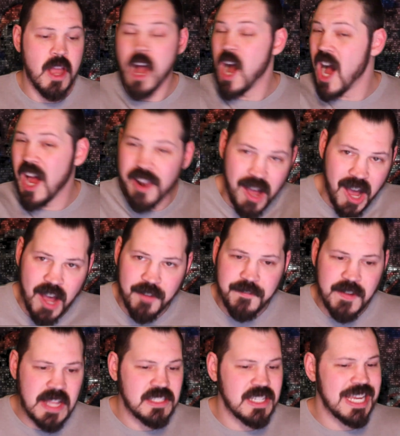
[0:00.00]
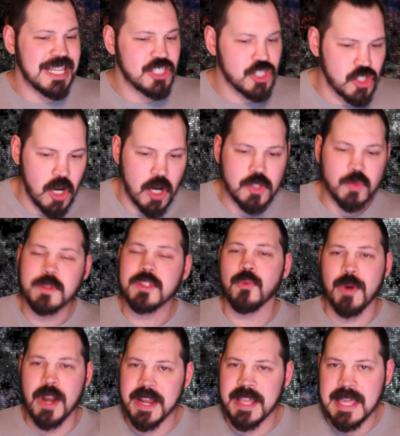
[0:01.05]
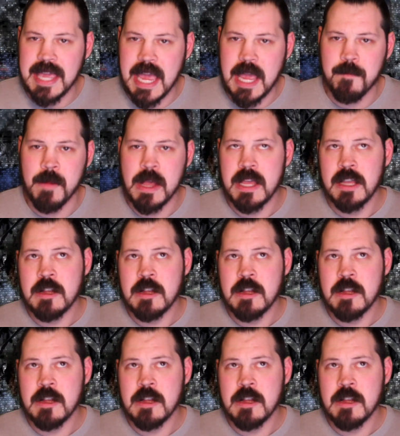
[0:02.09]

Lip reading: On offense, it starts with the running game